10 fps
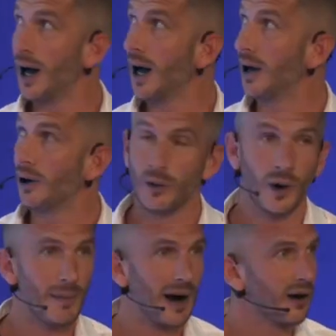And on the
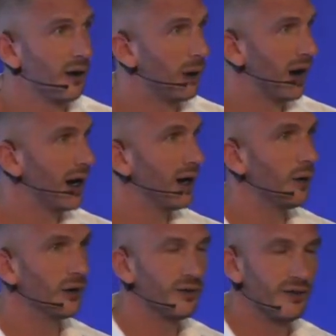way back of the plane, I
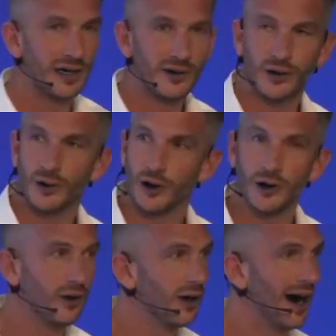wasn't feeling too
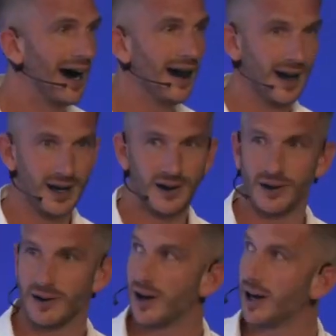good. And
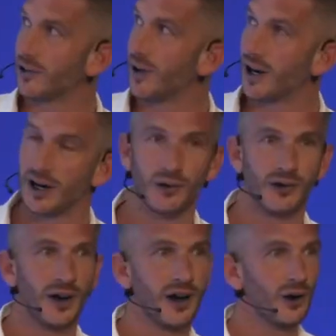then the next day, I was
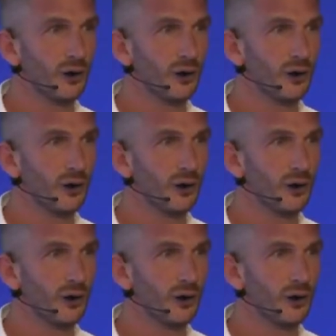stuck in